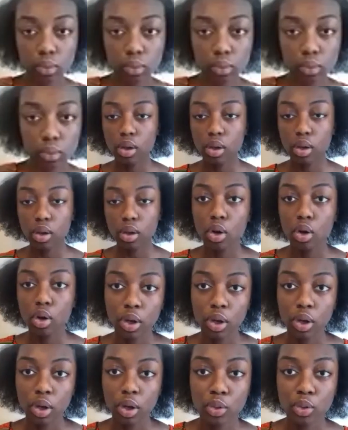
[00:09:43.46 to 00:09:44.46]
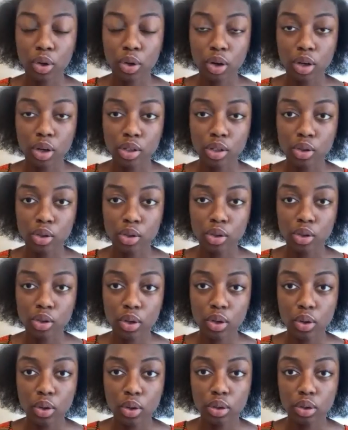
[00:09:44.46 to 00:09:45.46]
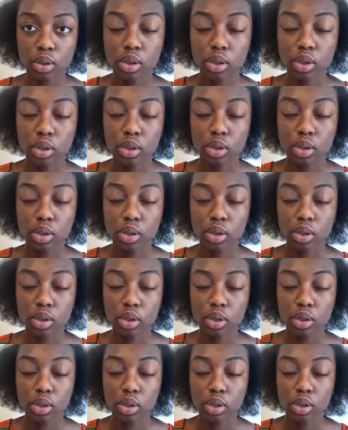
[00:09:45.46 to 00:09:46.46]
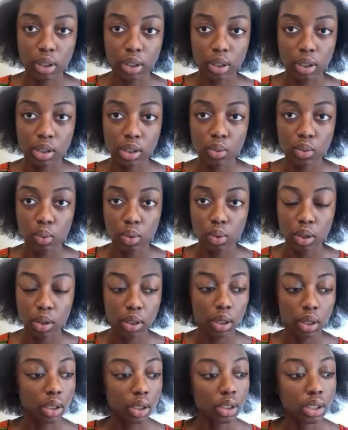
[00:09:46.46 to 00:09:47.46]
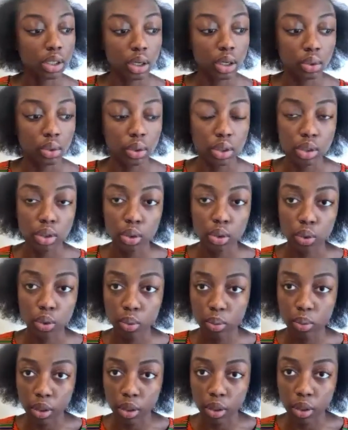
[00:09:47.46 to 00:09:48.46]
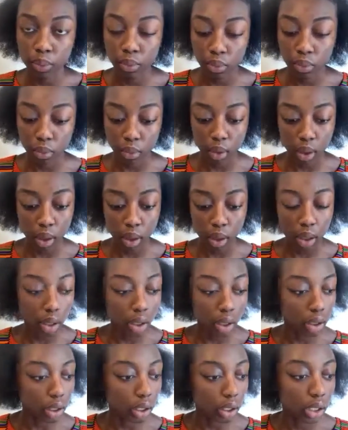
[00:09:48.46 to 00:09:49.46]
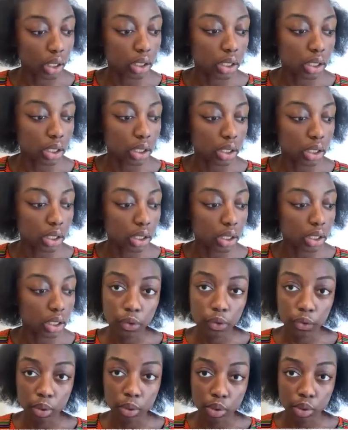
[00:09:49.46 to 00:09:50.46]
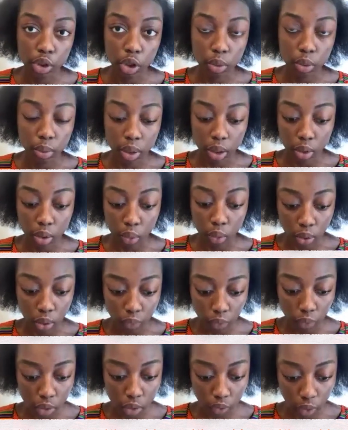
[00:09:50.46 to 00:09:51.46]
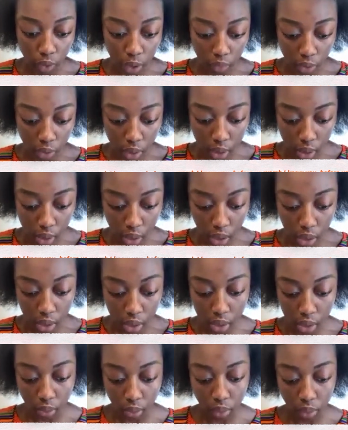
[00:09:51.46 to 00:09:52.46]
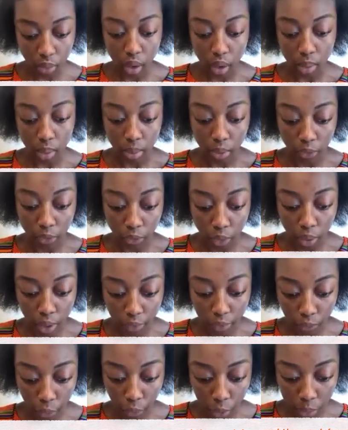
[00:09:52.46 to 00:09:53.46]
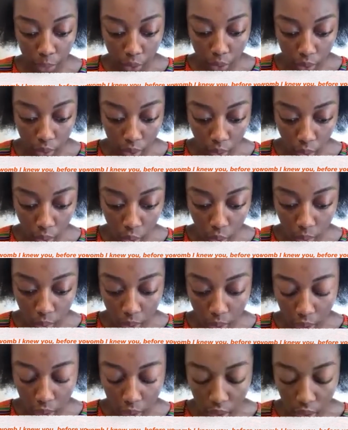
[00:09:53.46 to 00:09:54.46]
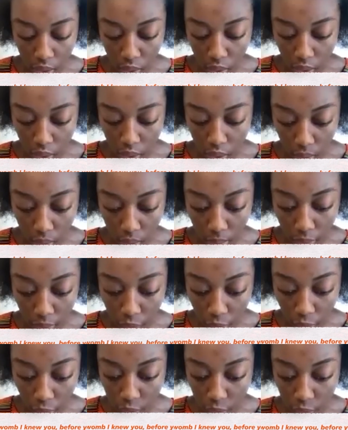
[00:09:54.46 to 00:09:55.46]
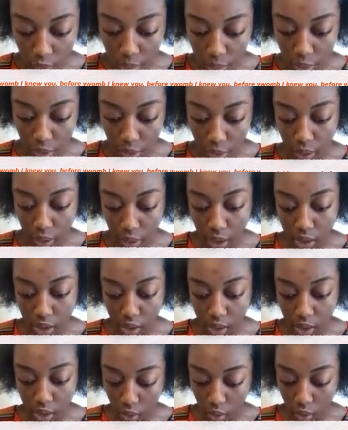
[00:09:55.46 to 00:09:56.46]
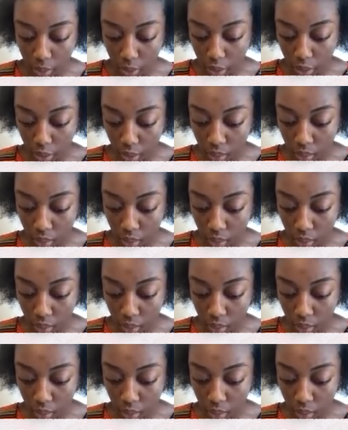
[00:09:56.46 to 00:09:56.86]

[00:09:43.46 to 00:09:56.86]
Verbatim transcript: Okay, so we're also on Cornerstone, and this week we're on lesson one, and the title is Who Me the key text is found from Jeremiah 1, verse 5, and it says, Before I formed you in the womb, I knew you. Before you were born, I set you apart.